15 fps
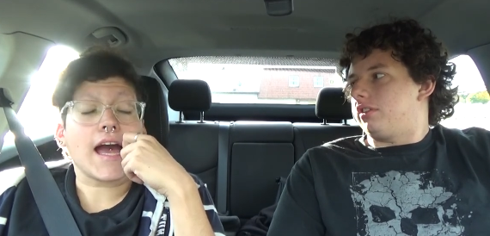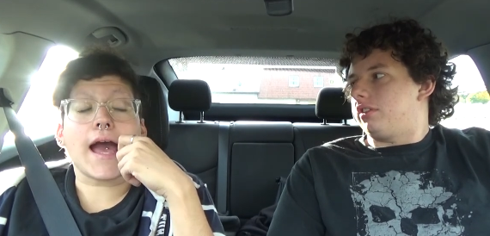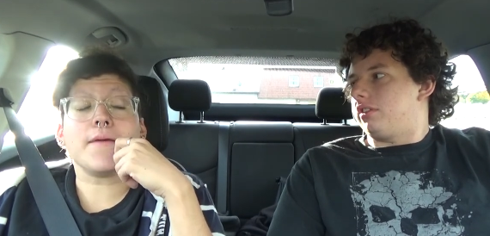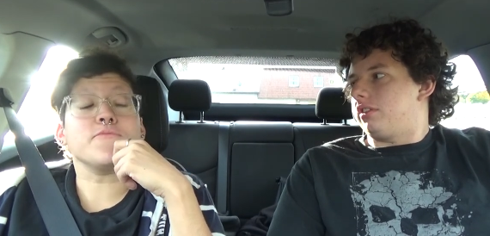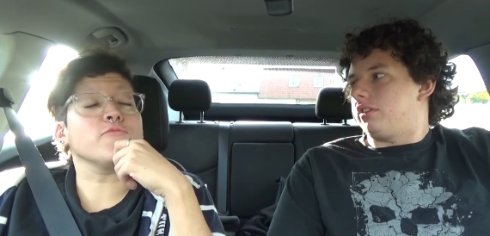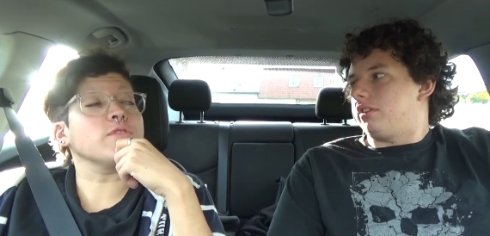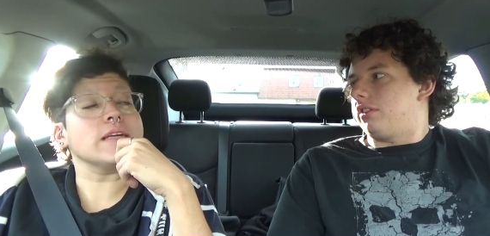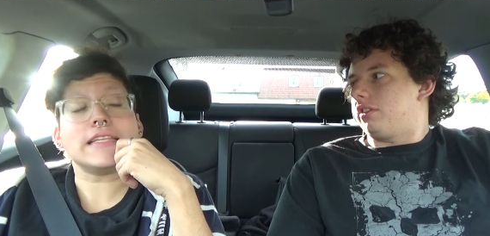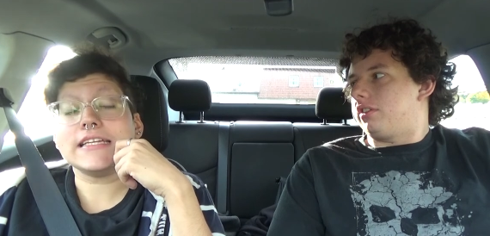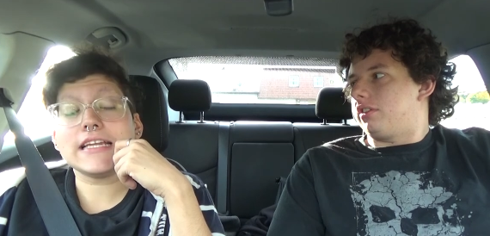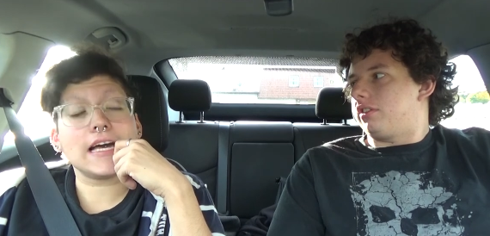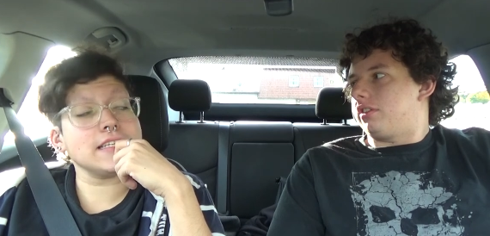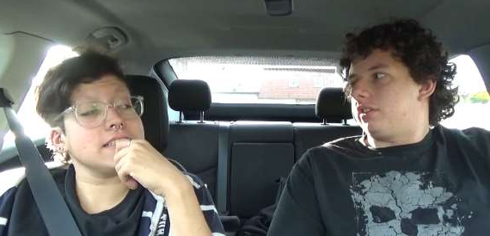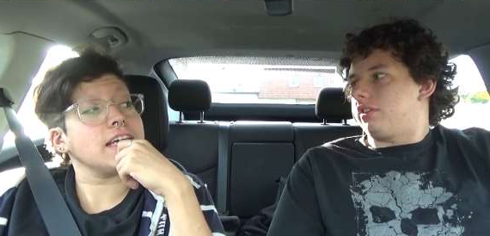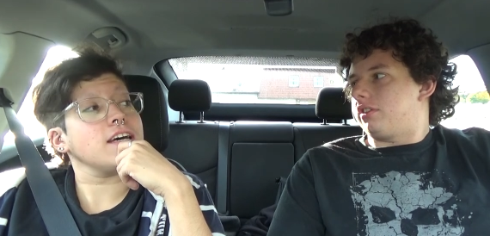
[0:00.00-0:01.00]
Speaker 1: I'm really
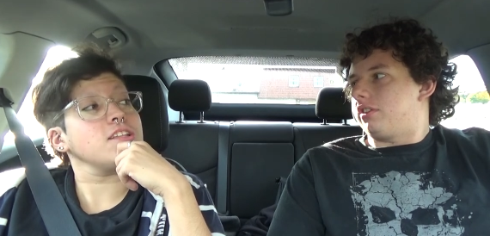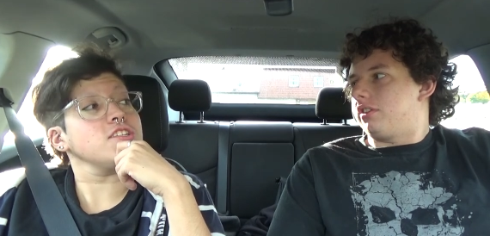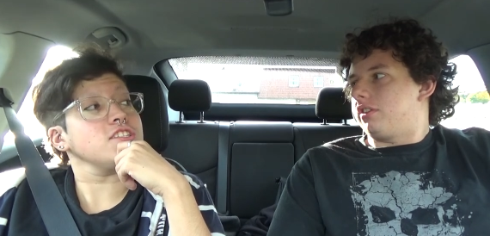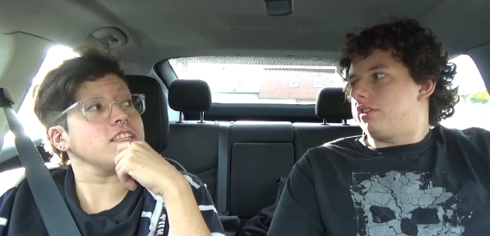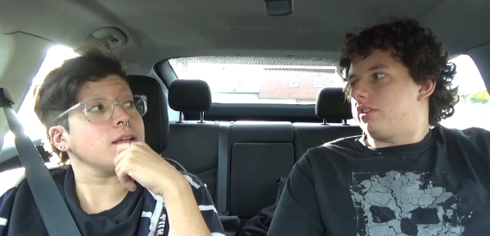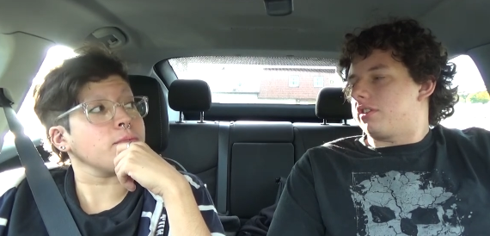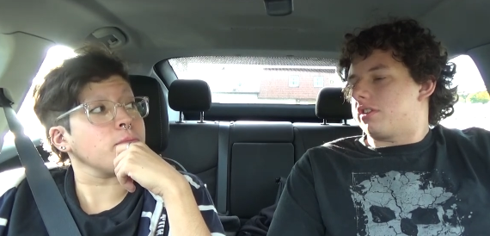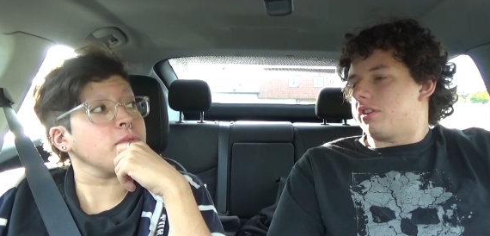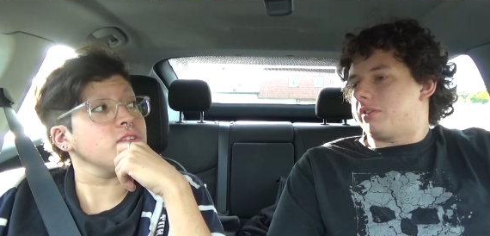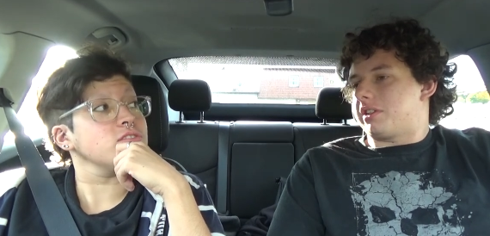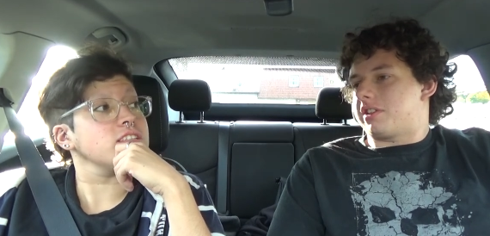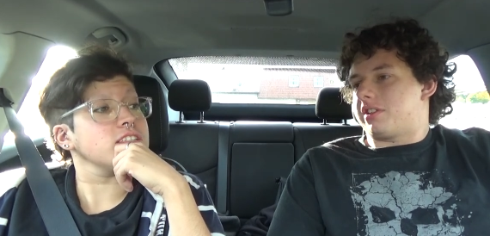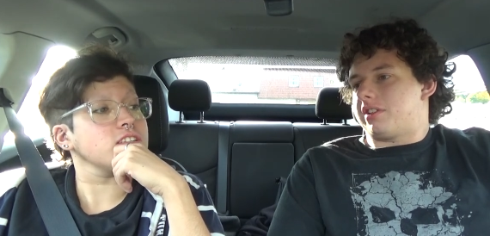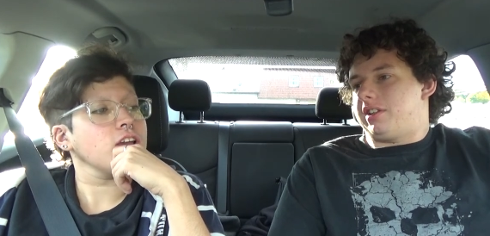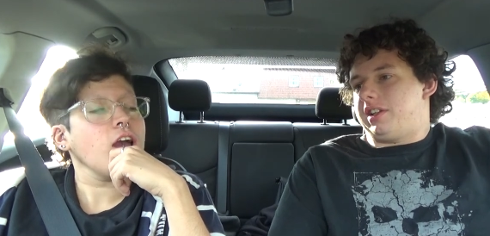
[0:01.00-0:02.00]
not intelligent. I'm so
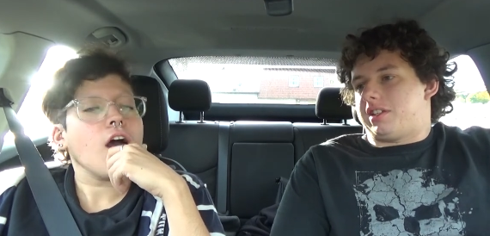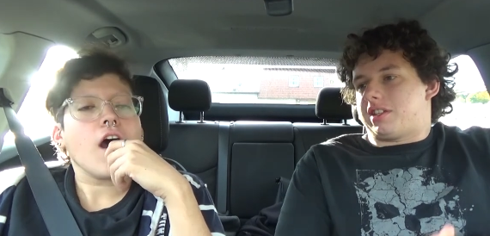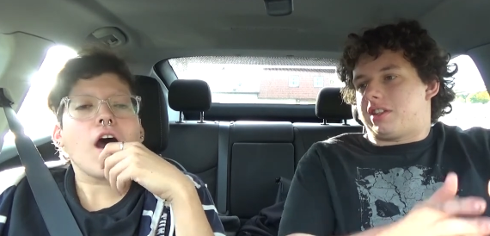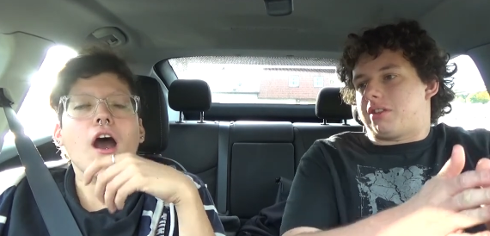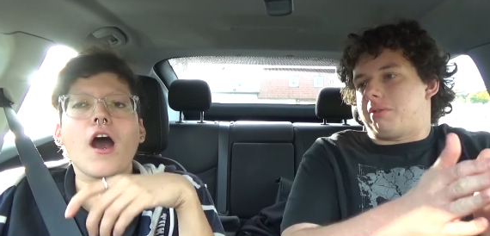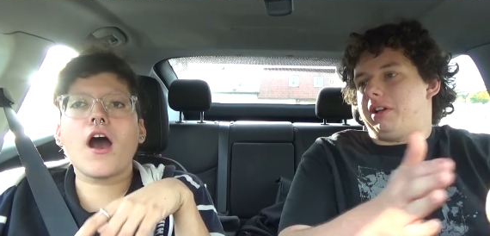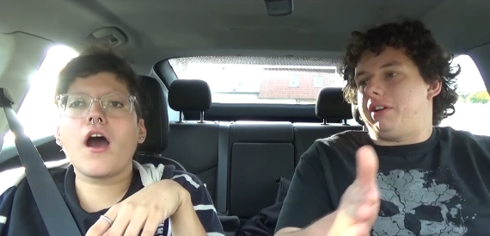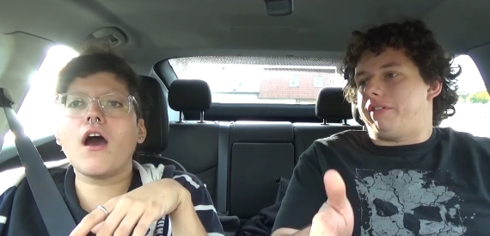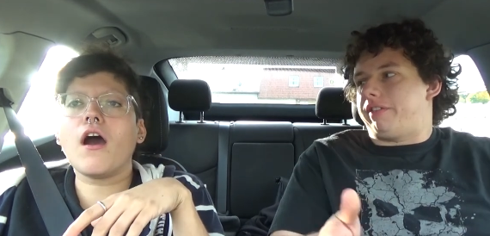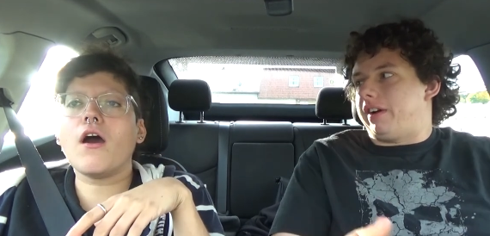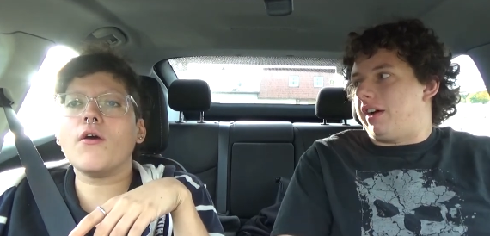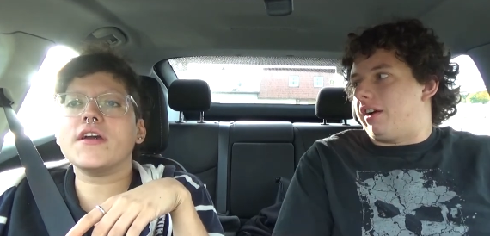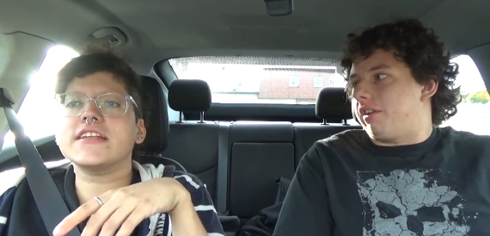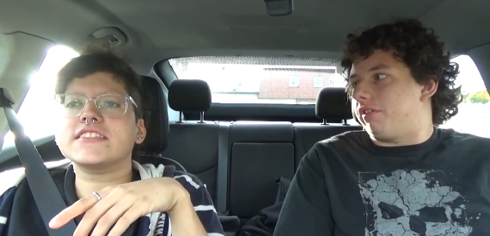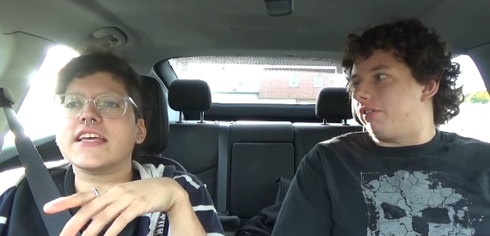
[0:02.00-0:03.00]
music. it's, to. It's three
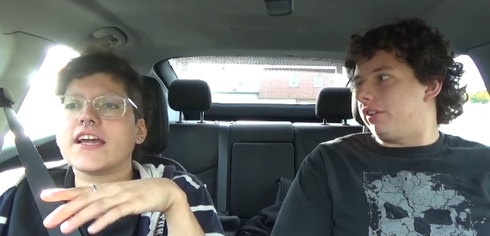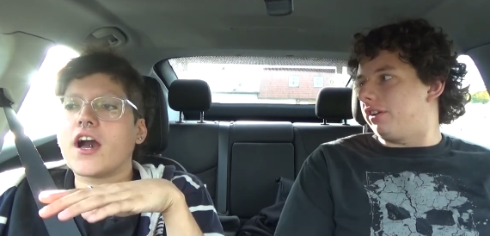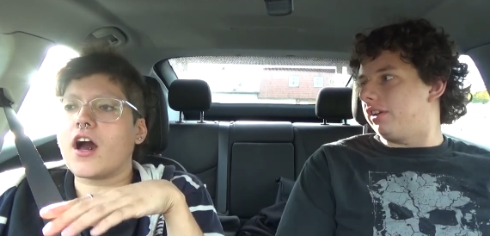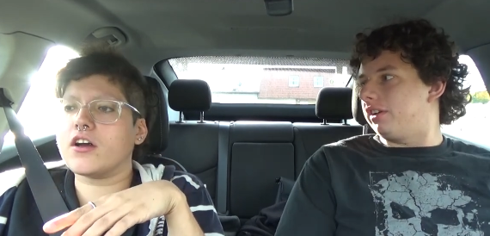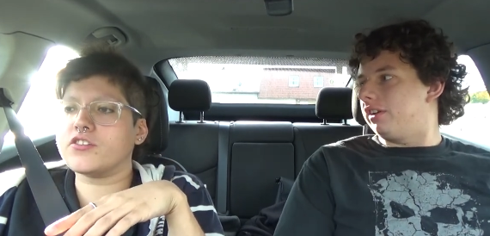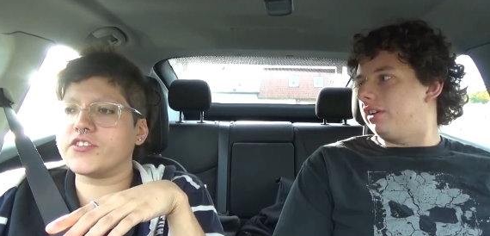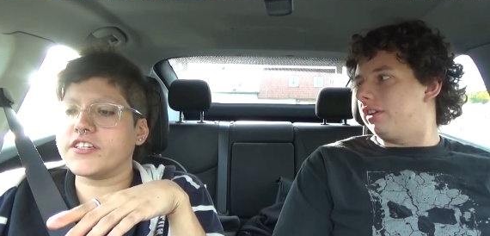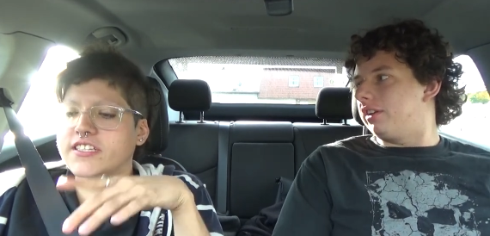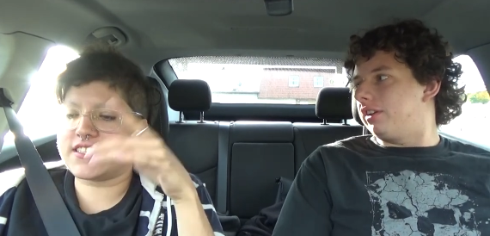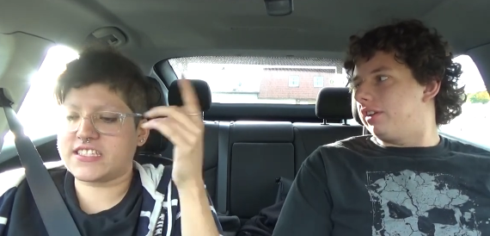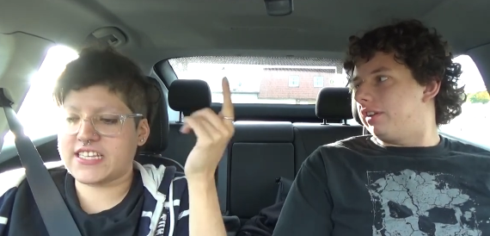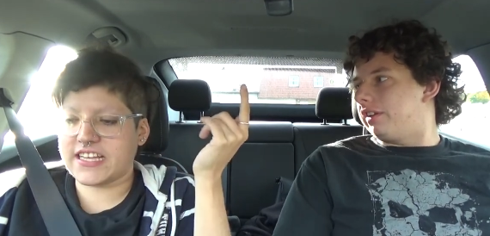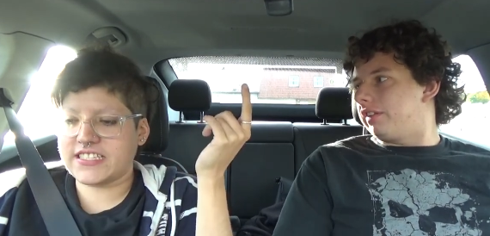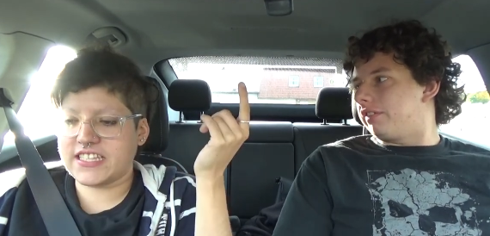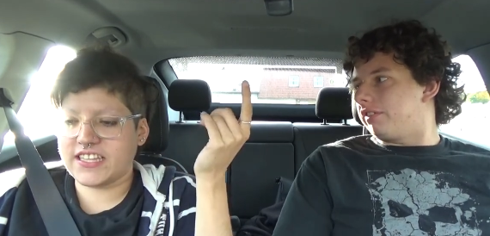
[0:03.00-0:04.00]
oh, it's like
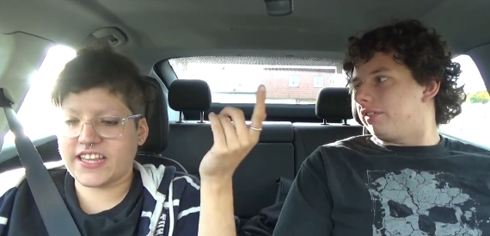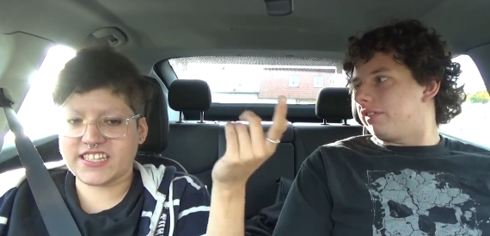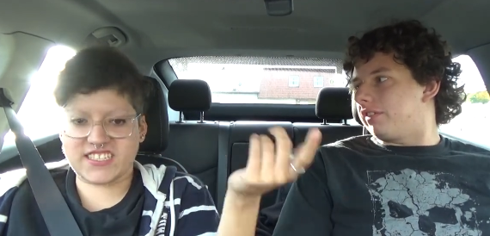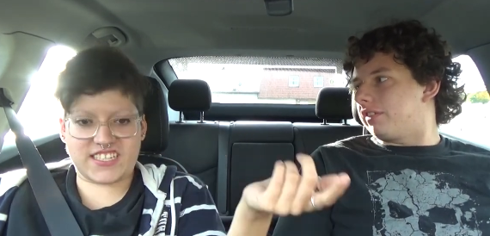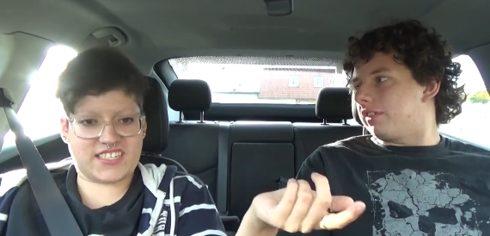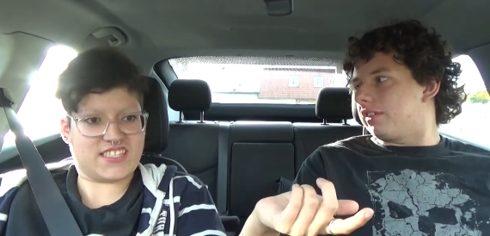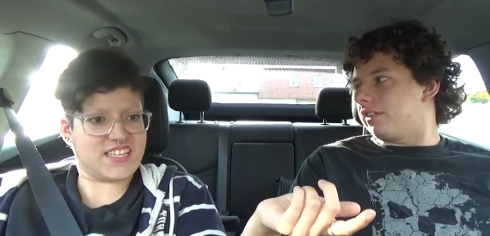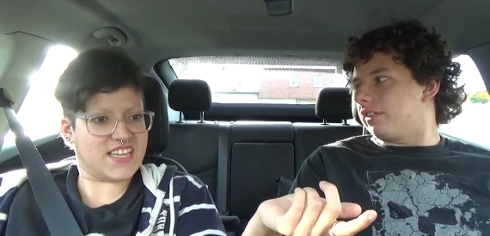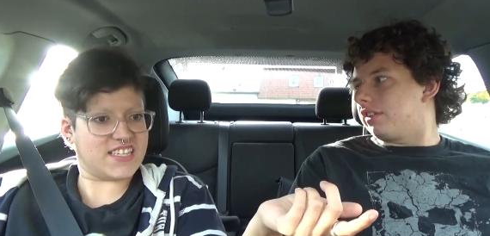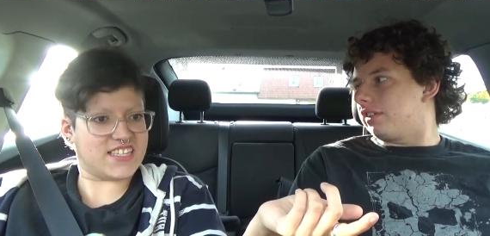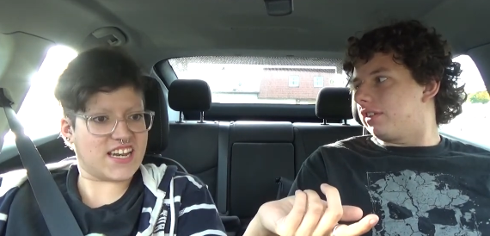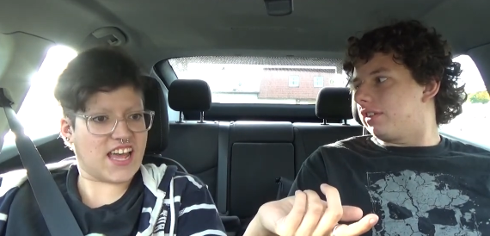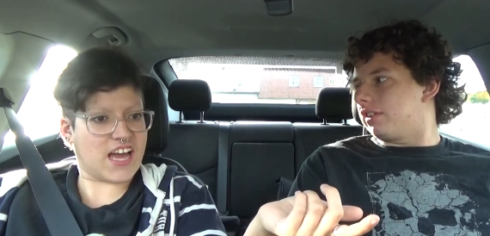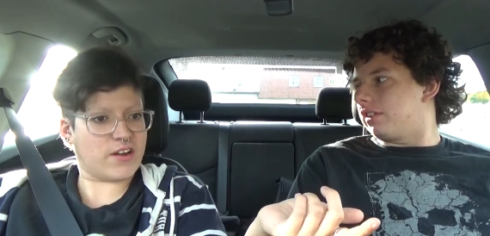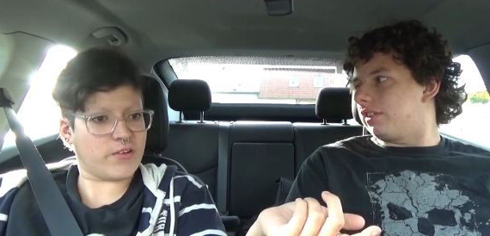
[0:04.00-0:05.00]
160. Like 60
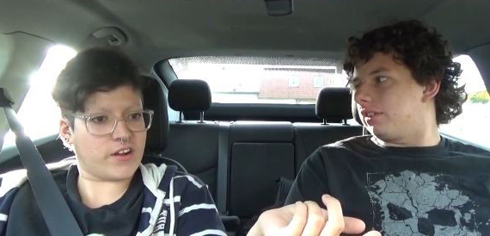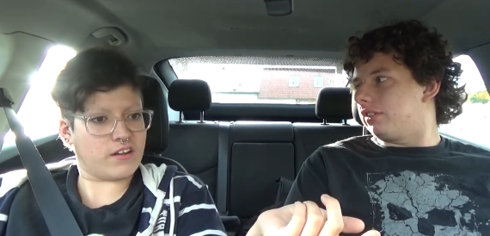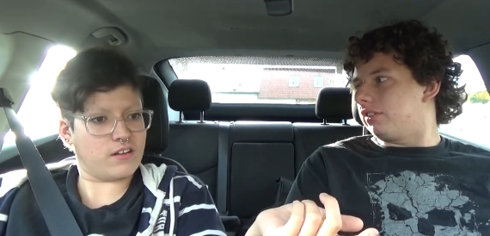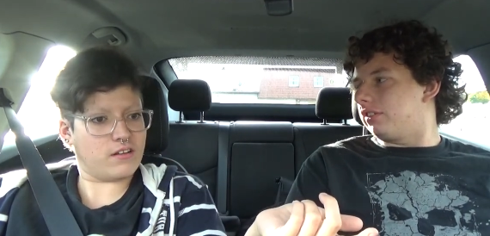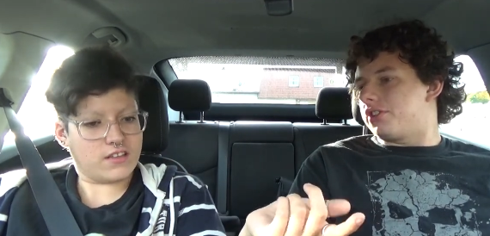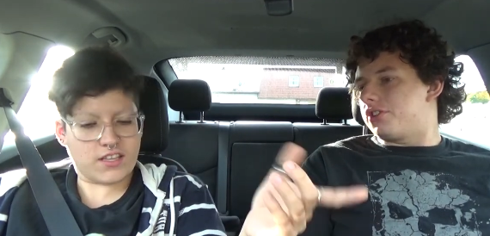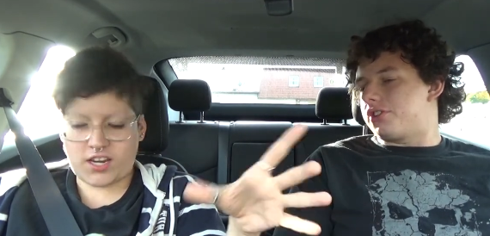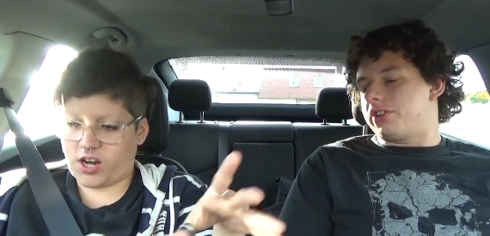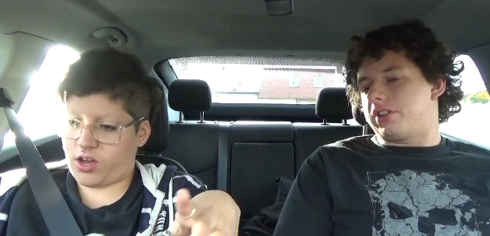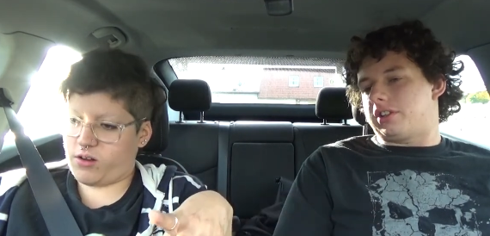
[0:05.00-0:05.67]
is an hour. You sure.